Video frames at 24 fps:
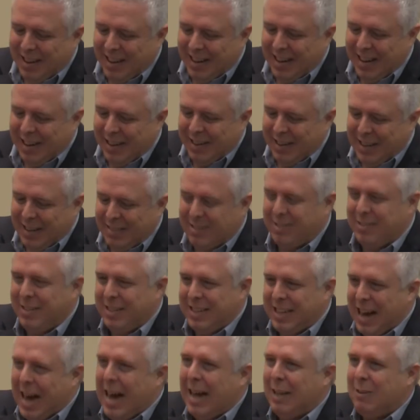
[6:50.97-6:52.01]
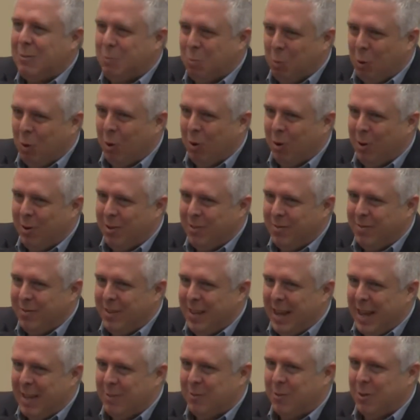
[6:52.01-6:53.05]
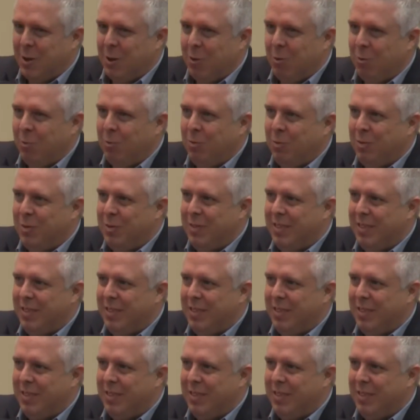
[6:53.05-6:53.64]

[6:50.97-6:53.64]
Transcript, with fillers: Uh, it's God's word, and so